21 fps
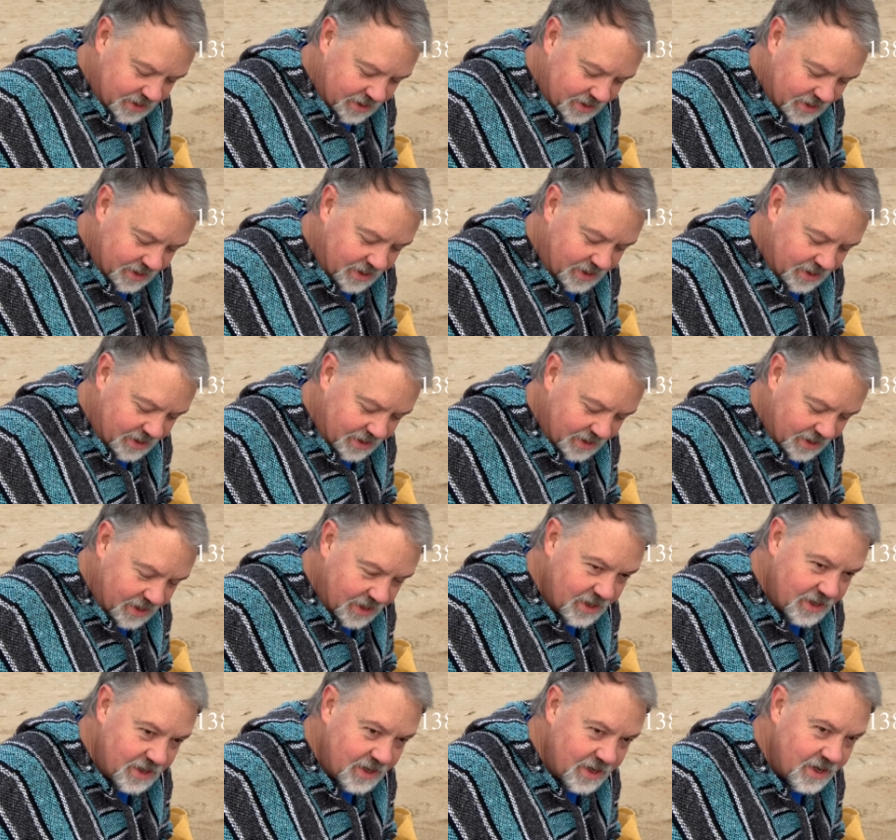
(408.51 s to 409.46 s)
I
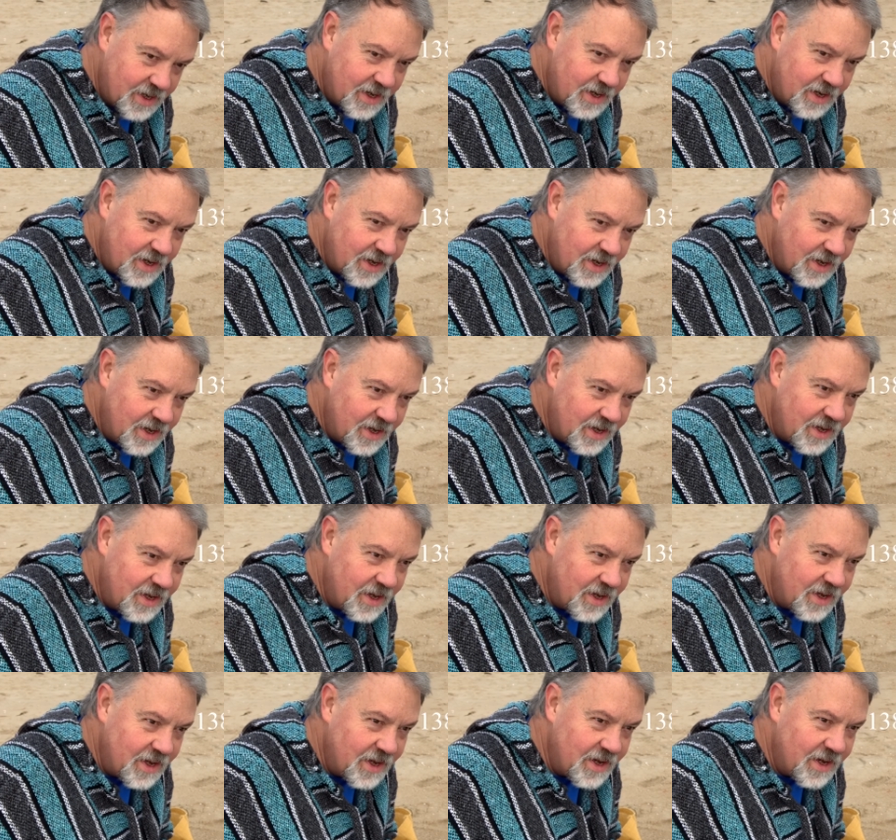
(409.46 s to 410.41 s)
can't I guess so. so
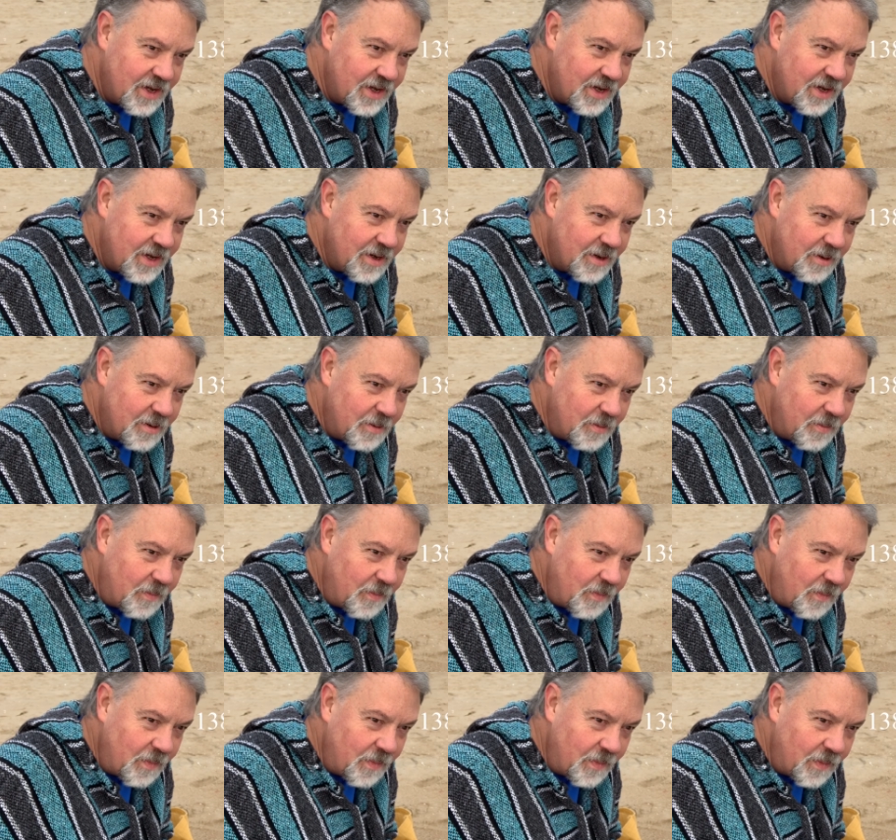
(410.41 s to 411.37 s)
uh, the
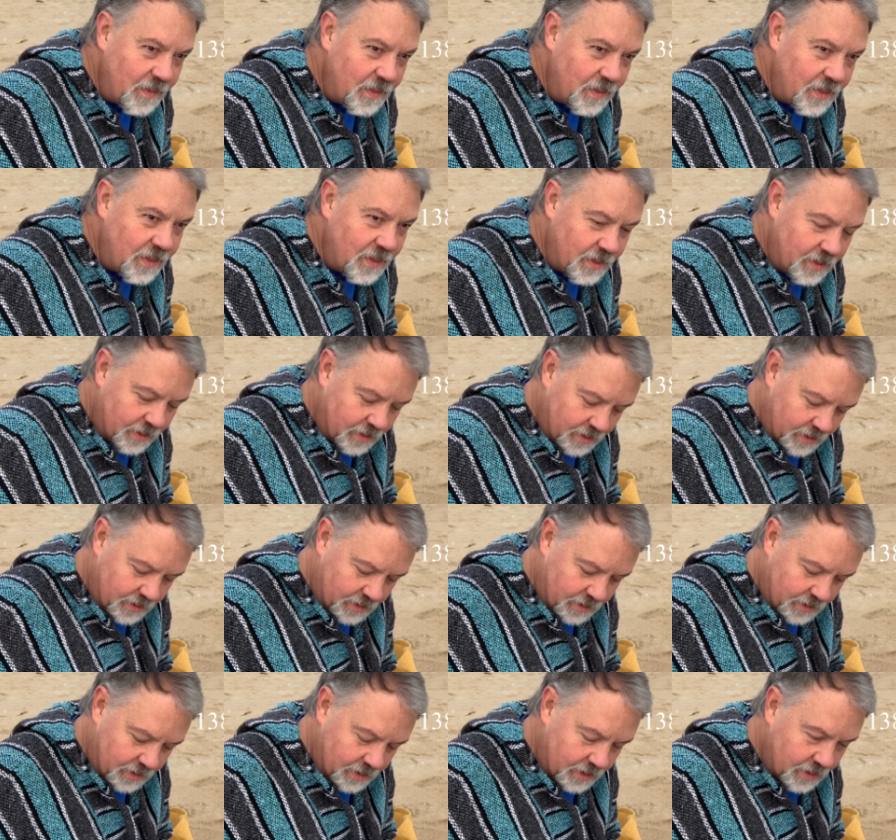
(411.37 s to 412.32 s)
name is Coastal
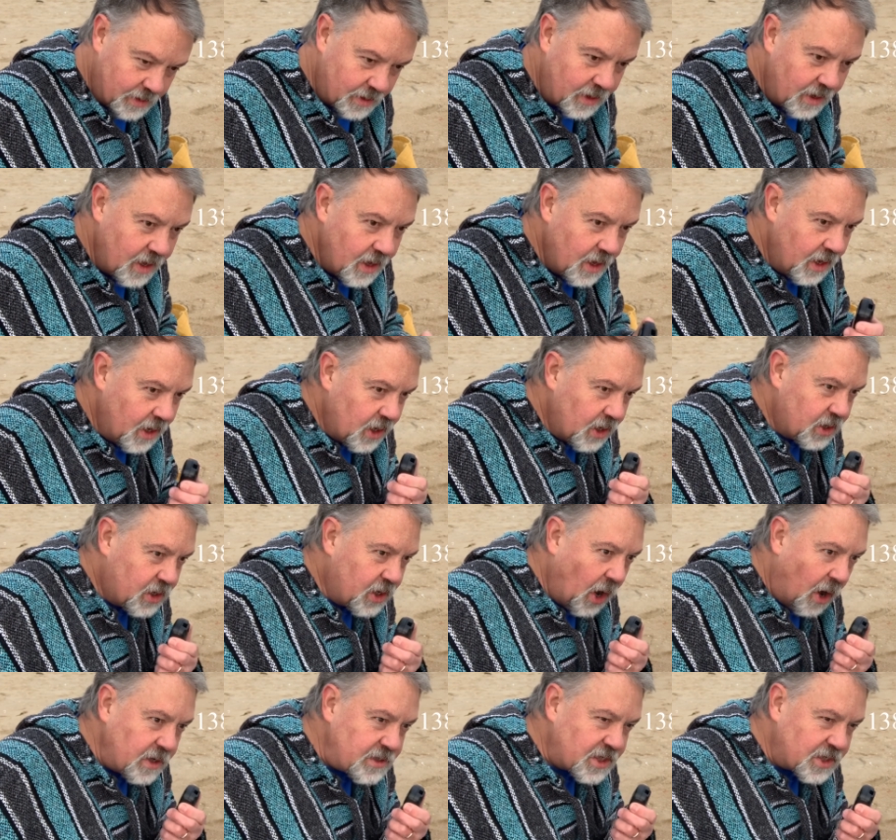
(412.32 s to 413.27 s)
Wires.
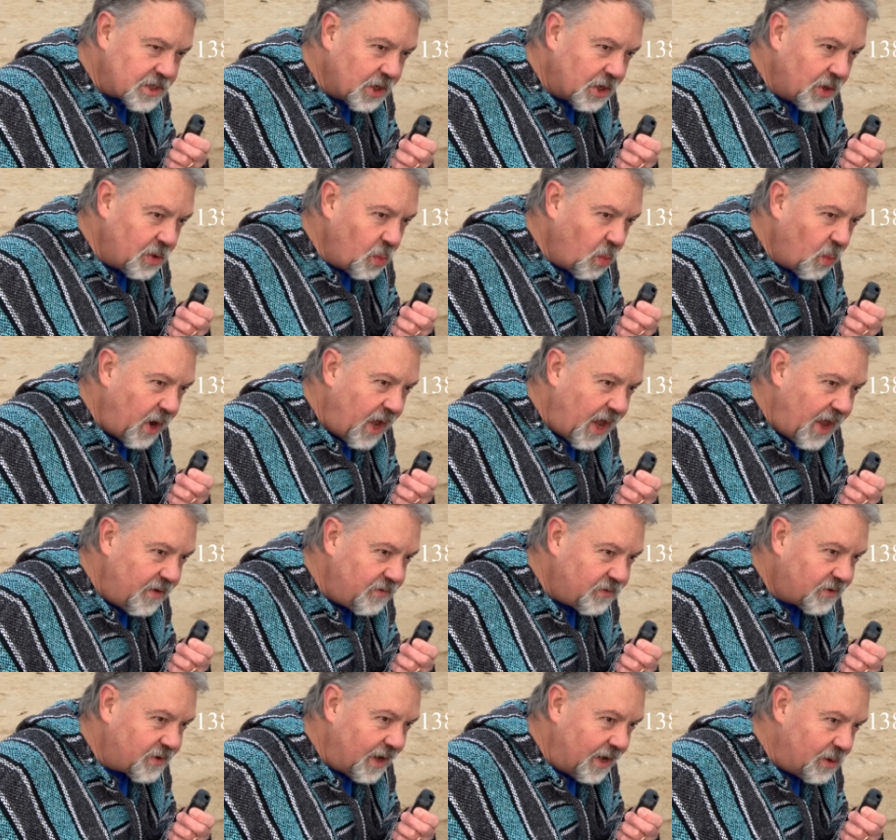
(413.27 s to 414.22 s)
Coastal
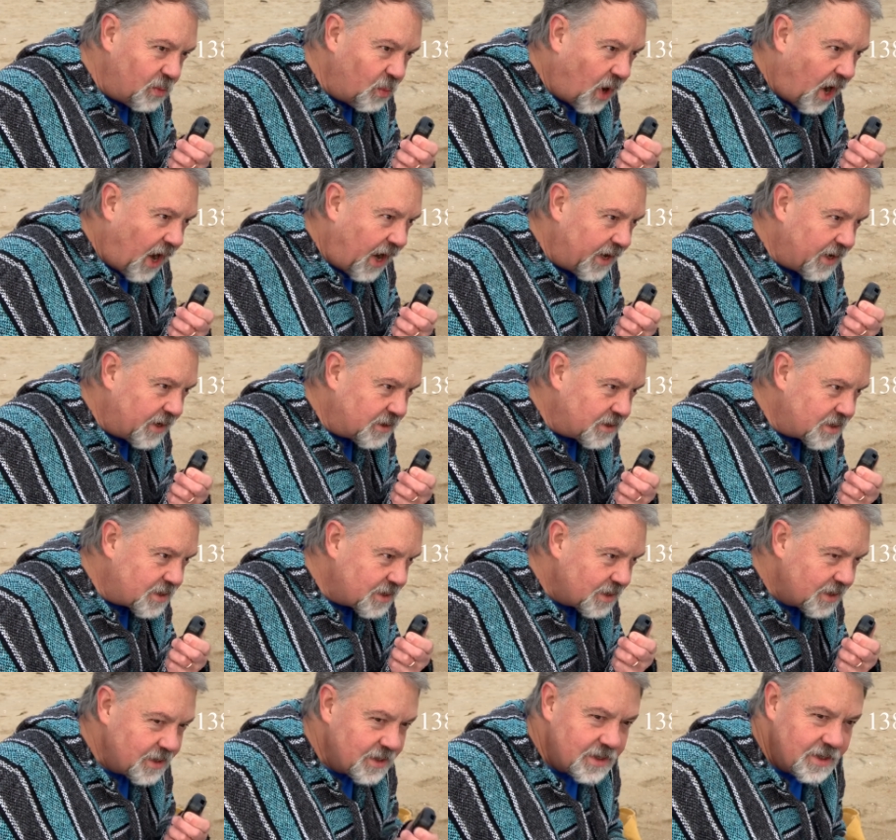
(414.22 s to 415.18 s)
Waves and Wires.